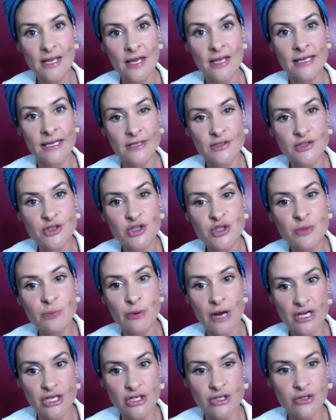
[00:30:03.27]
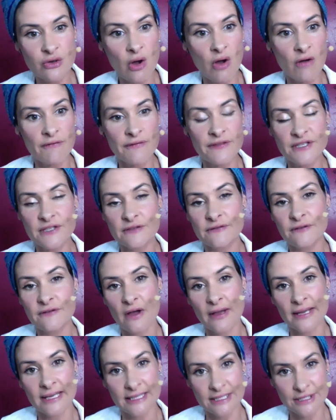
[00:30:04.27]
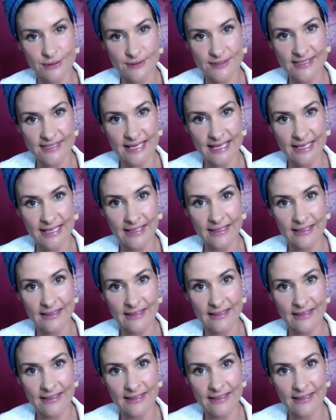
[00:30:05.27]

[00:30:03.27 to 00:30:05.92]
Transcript: an expression of the divine, you see.